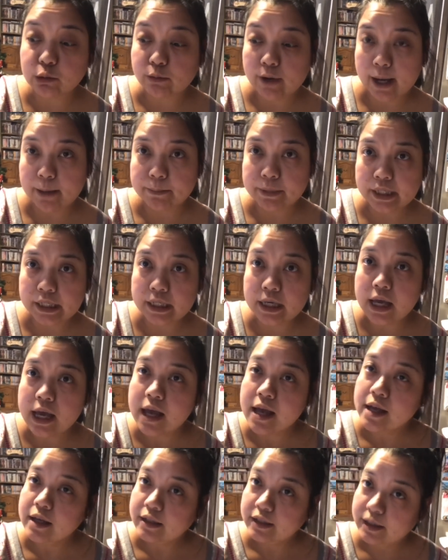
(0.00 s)
wrapping
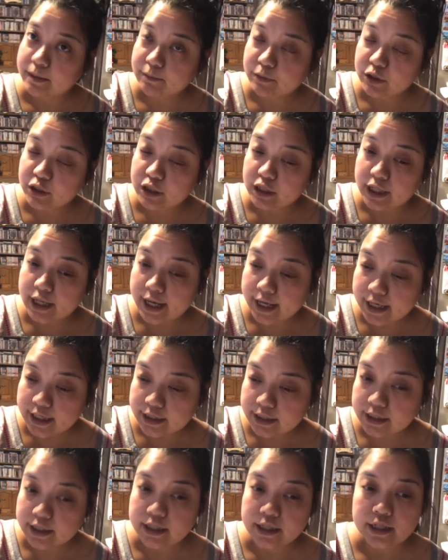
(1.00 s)
them
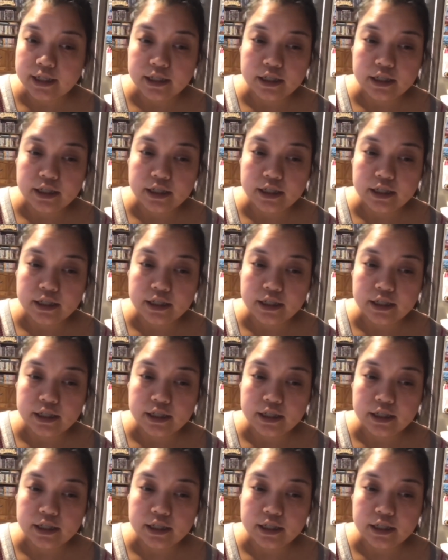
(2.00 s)
tonight.